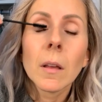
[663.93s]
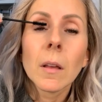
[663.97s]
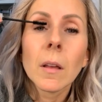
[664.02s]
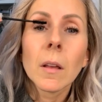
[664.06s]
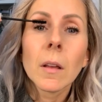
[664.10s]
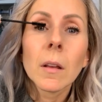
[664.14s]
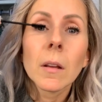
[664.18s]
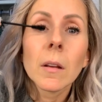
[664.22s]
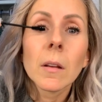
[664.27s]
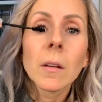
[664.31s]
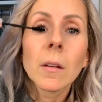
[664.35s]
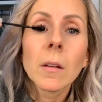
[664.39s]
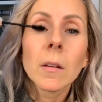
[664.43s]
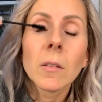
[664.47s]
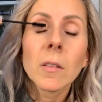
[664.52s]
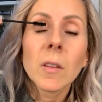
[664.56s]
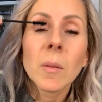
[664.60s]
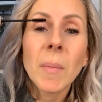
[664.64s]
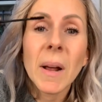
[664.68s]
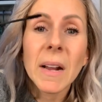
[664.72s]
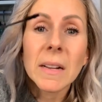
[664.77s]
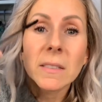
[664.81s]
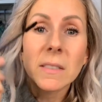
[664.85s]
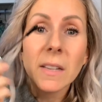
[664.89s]
Some
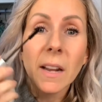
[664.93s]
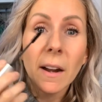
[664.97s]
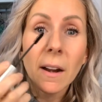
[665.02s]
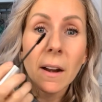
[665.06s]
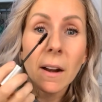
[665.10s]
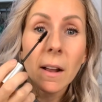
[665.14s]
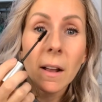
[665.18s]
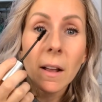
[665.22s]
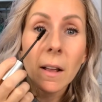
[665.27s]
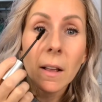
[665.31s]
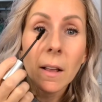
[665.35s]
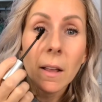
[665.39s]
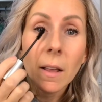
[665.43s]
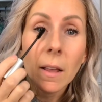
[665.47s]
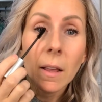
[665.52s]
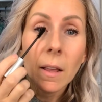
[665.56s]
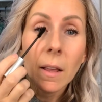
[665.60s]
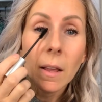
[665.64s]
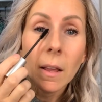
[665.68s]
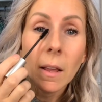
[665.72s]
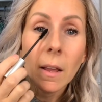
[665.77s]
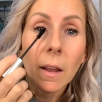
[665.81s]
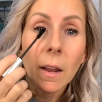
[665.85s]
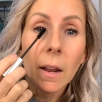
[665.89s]
mascara
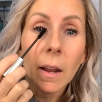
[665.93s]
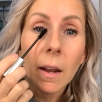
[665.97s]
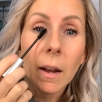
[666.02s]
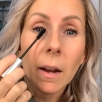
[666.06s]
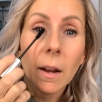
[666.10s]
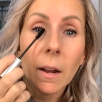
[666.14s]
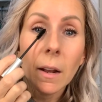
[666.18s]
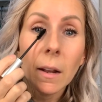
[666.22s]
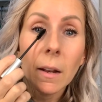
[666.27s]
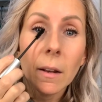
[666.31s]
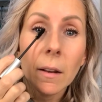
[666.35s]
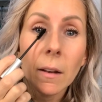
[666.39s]
and